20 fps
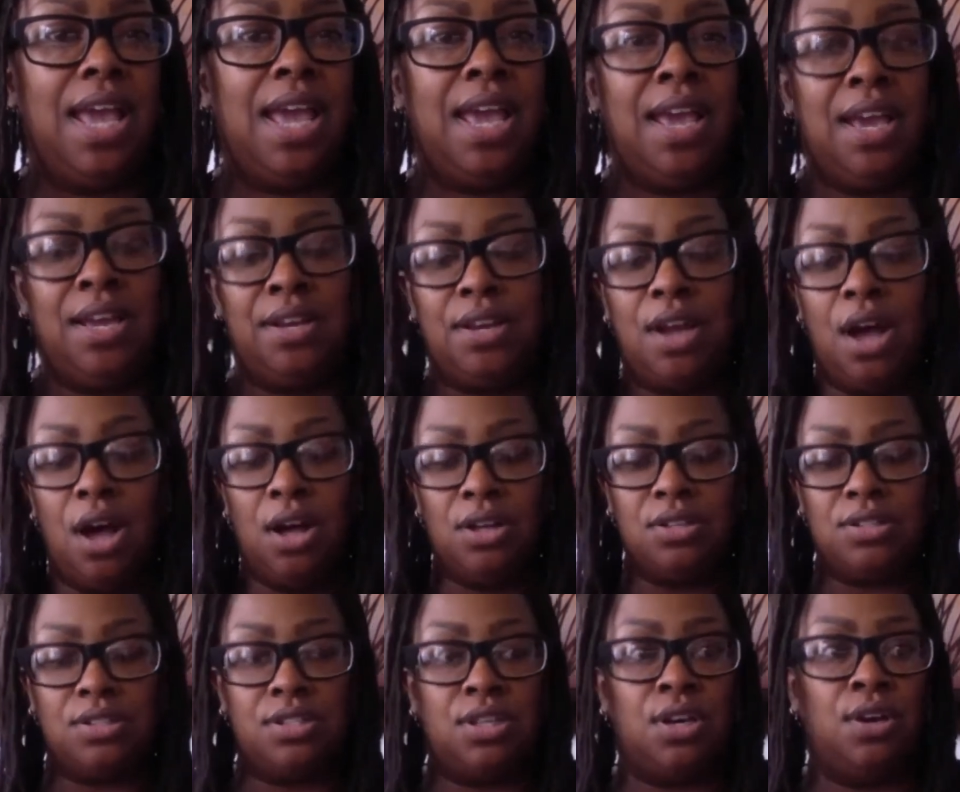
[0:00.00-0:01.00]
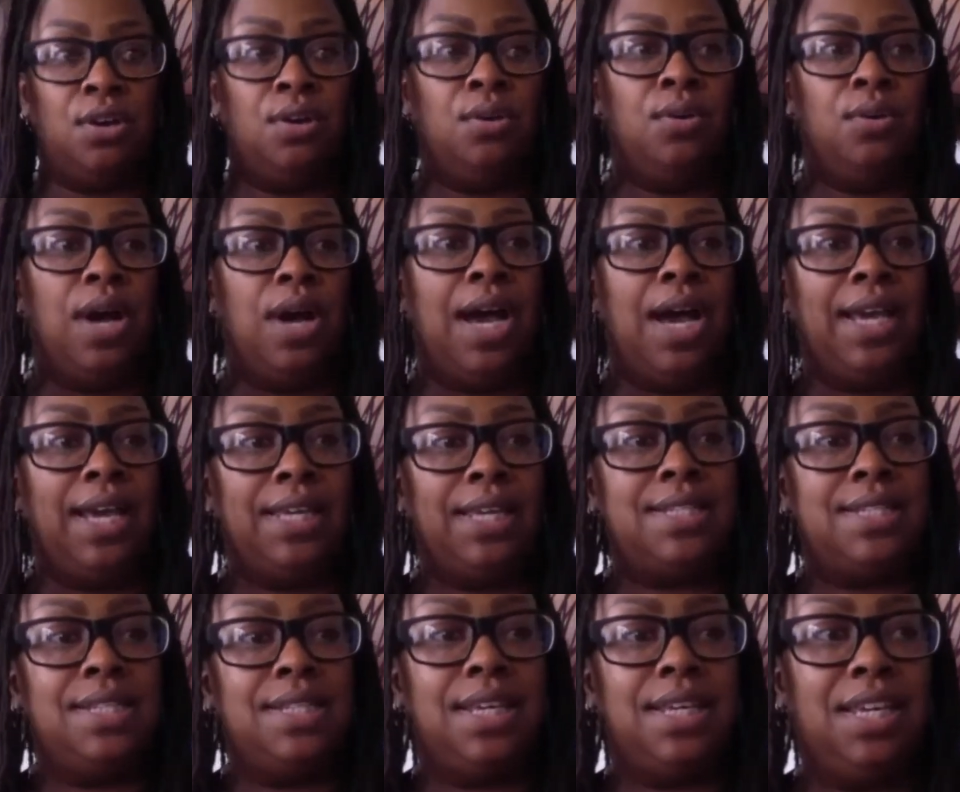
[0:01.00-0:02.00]
And also, I
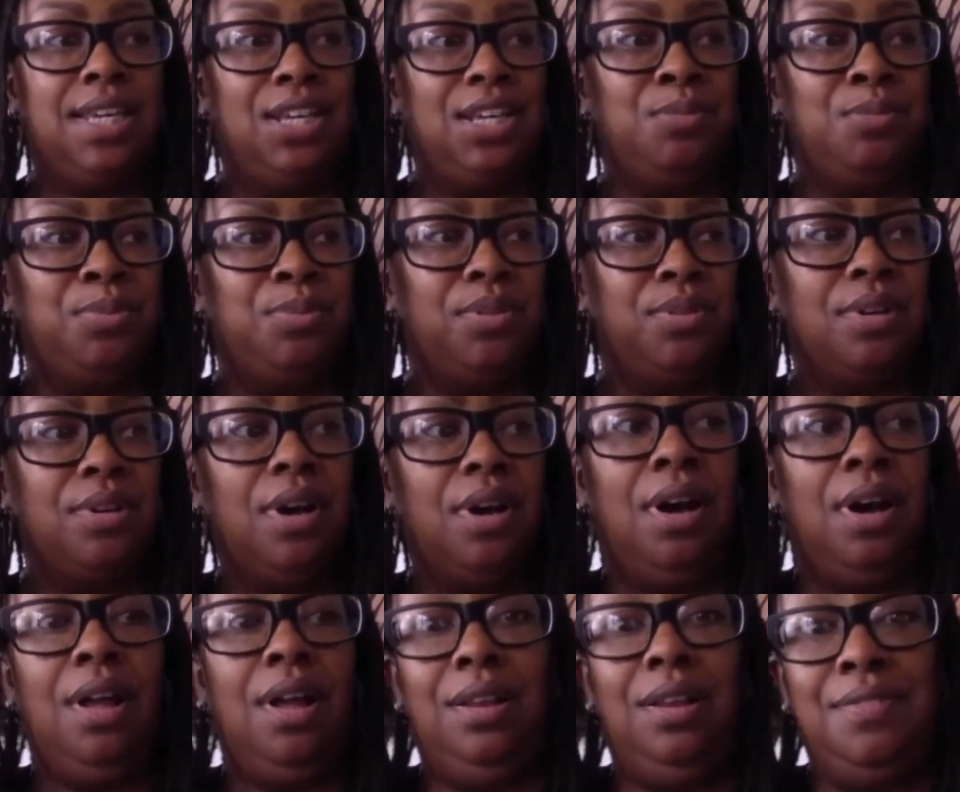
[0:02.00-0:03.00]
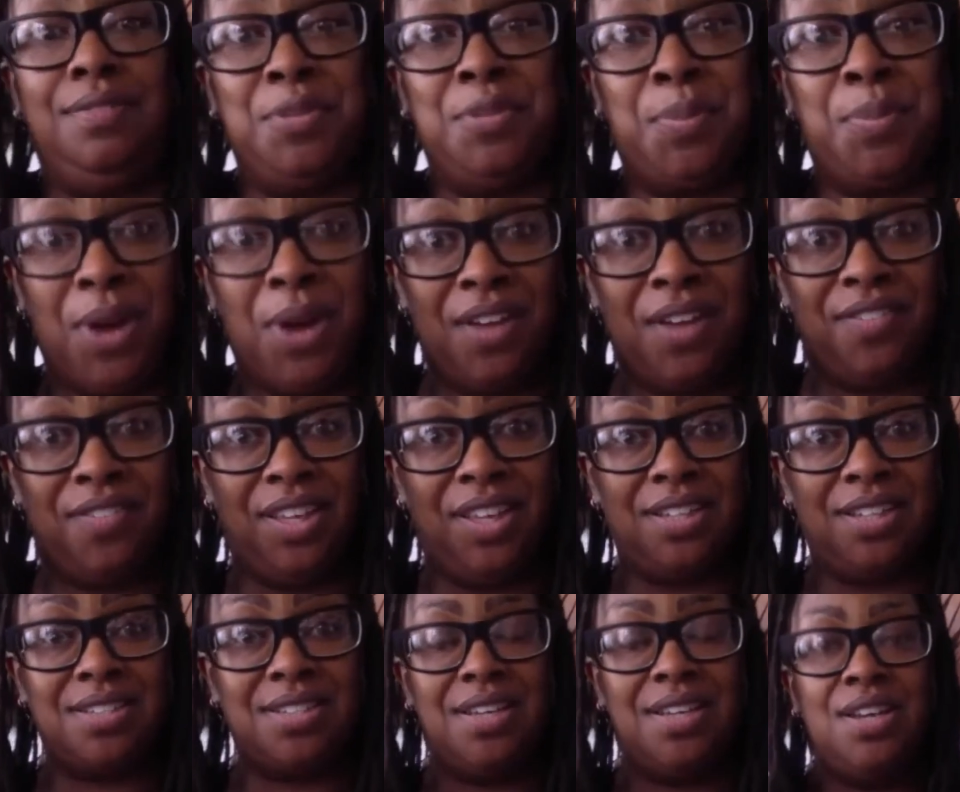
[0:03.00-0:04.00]
get to keep all of the
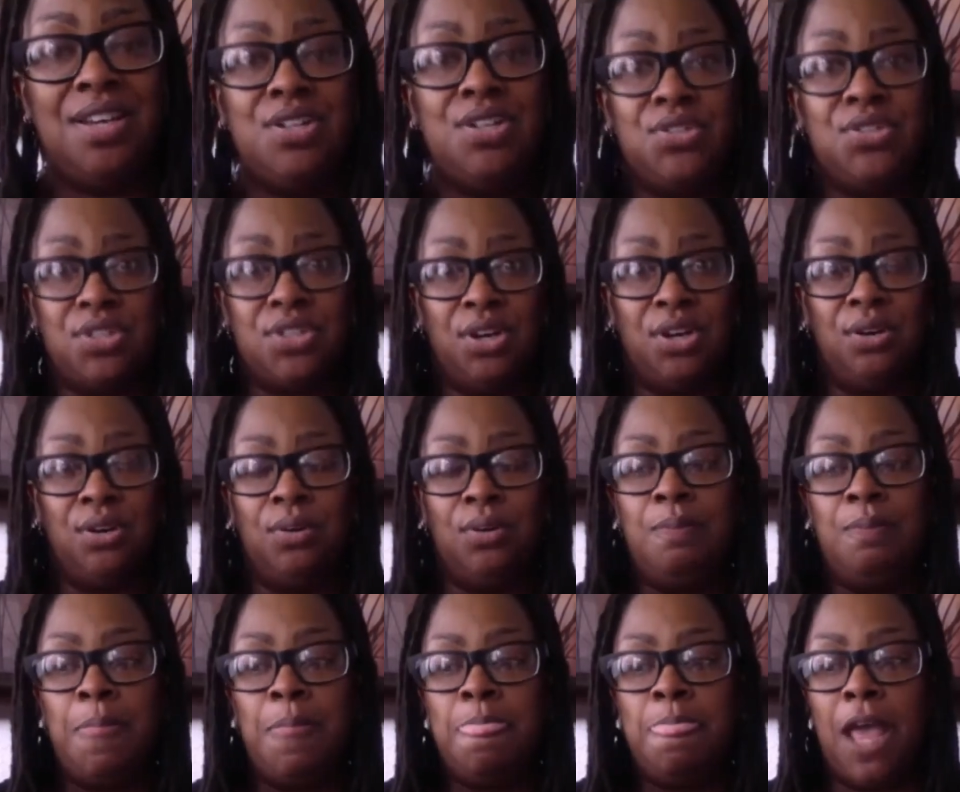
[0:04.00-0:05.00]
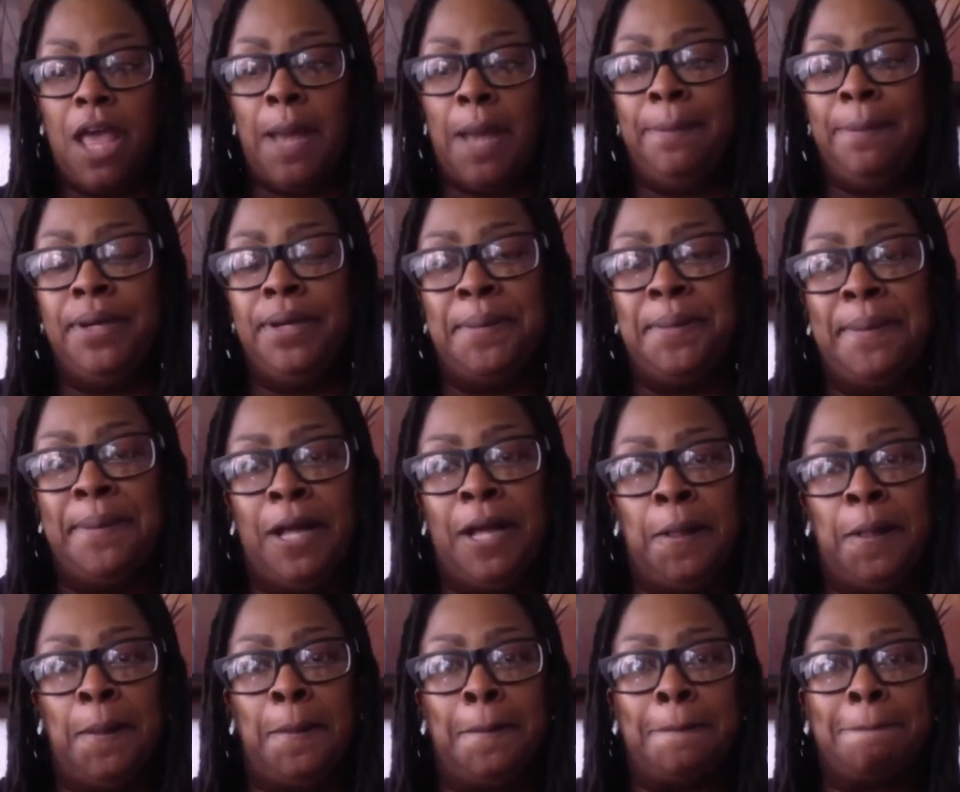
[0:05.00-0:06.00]
profit. So I put
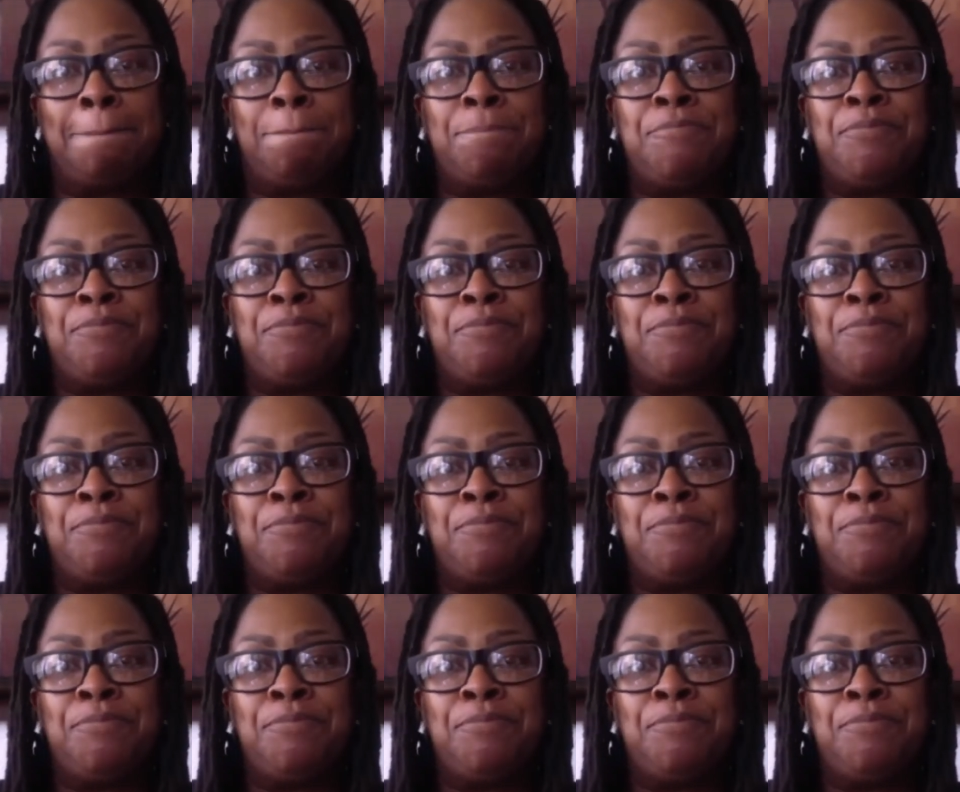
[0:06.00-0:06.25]
about